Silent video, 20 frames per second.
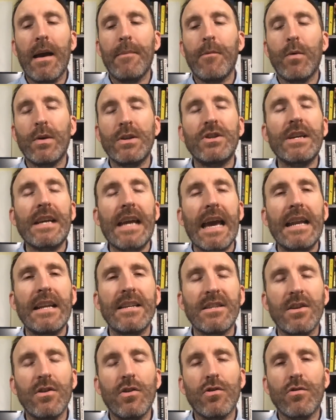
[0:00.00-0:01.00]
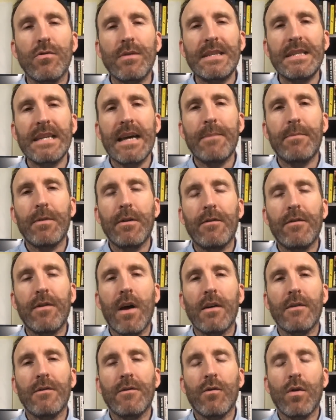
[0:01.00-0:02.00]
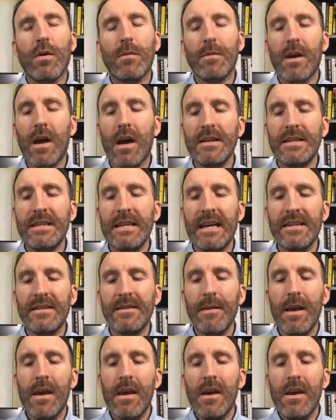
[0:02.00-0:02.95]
which again is another example of long form content.